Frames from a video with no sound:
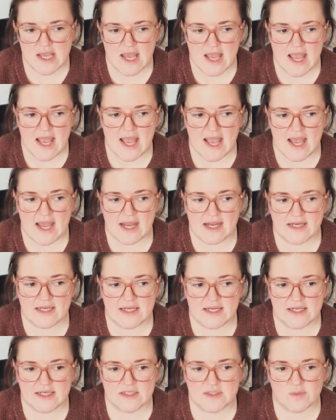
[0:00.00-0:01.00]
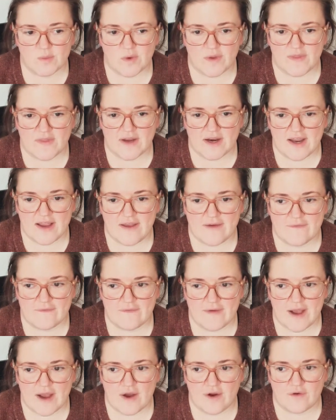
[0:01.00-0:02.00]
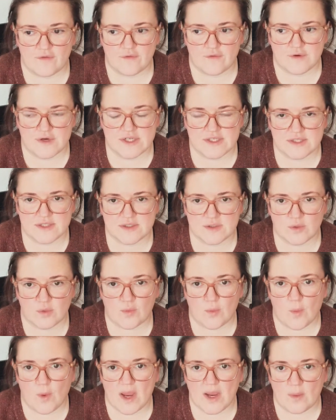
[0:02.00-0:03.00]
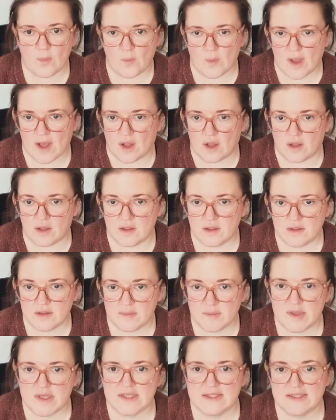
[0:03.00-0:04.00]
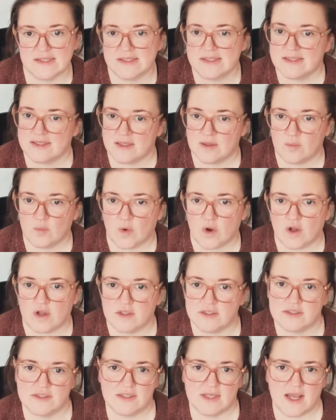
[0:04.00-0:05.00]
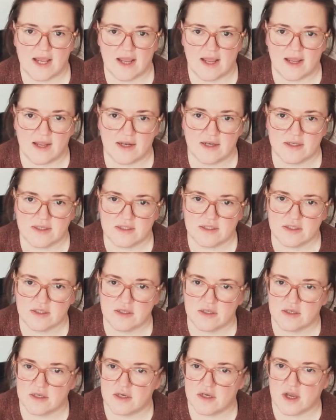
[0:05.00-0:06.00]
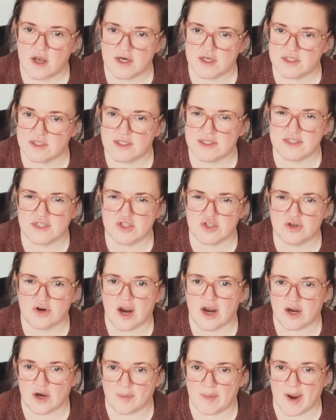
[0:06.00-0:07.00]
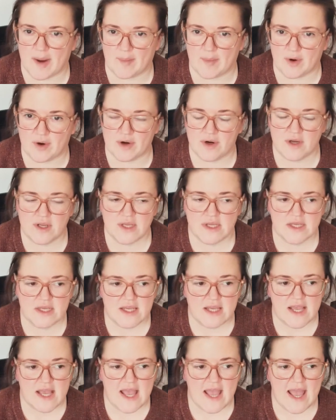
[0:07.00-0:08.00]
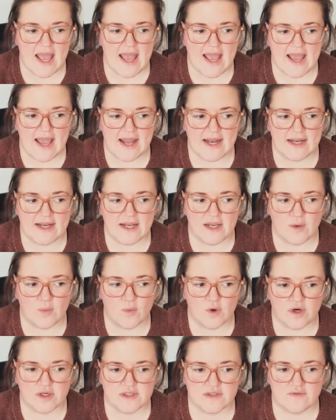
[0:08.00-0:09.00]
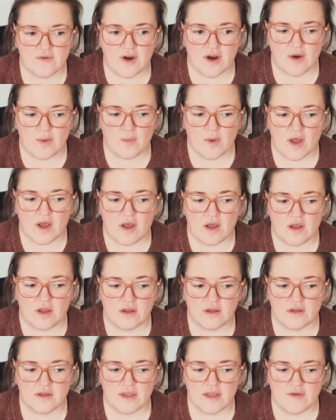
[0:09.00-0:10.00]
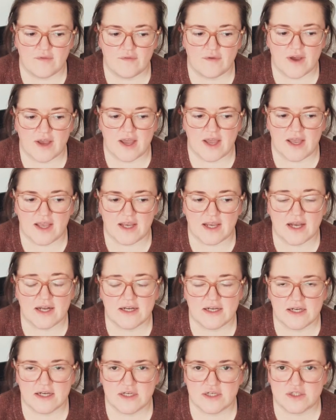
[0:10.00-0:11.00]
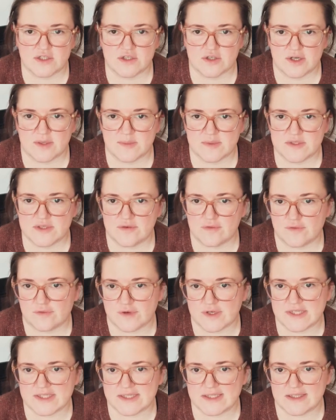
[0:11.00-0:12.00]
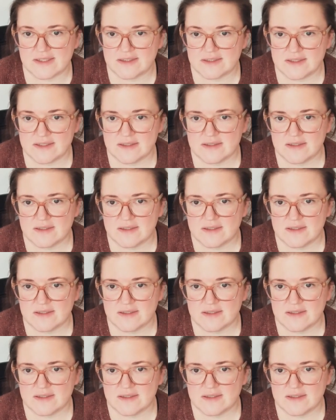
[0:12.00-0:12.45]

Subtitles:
And it is one that I have found freezes quite well because it's thin-walled and it's a drier pepper. And it works very well if I cut it into strips and freeze it,